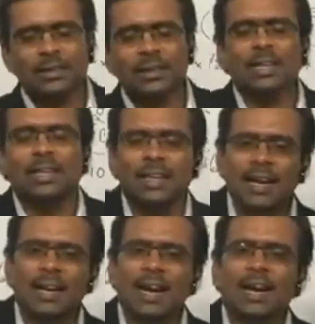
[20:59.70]
this,
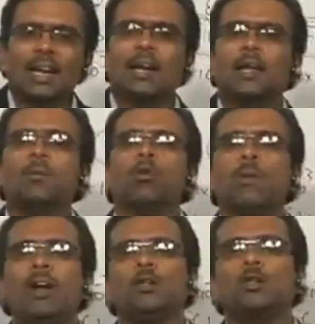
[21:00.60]
then at any
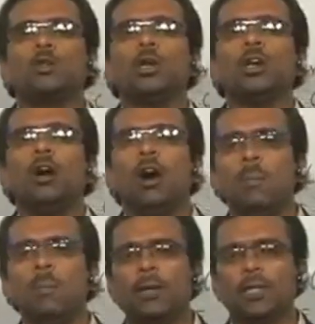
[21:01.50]
moment during
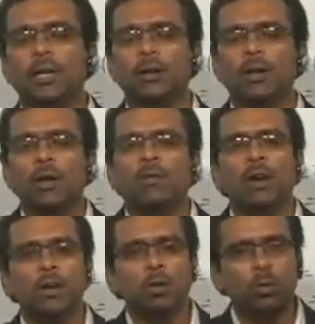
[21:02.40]
operation,
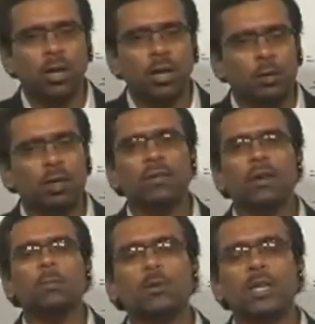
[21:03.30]
when you try to
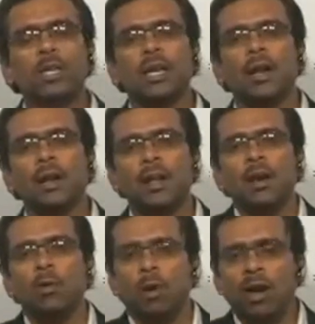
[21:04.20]
input signal,
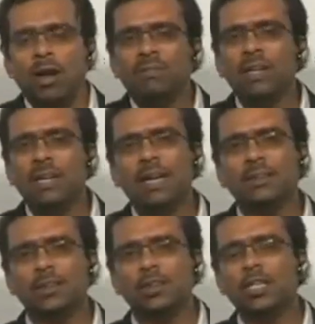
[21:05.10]
one of the
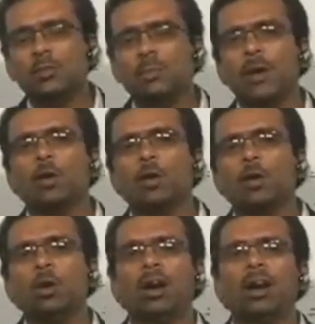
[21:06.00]
transistors may
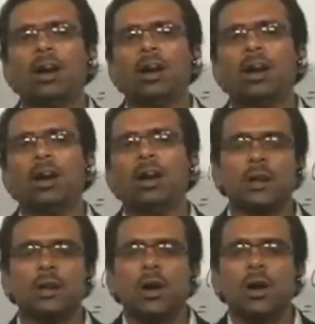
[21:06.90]
go to cutoff
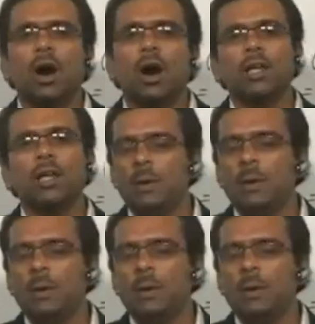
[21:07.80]
region, or they
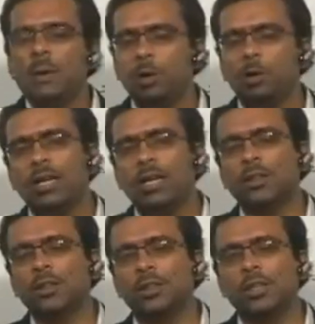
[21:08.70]
may be going to
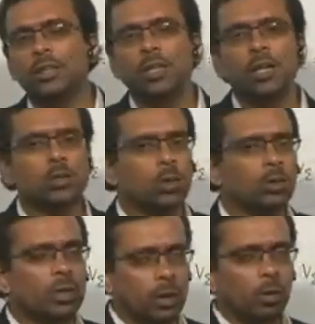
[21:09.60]
saturation region
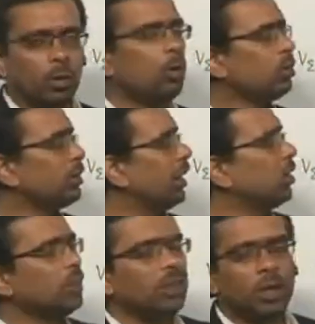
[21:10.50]
also. They don't go to
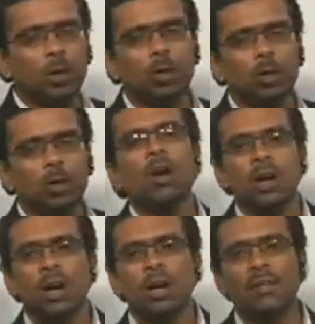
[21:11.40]
saturation, they go to
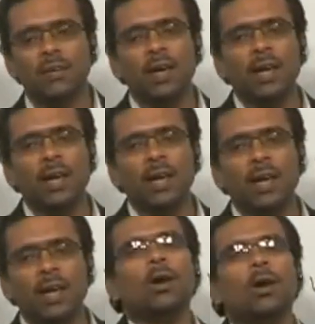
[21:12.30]
cutoff here.
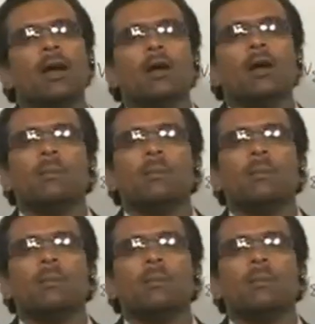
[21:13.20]
Okay,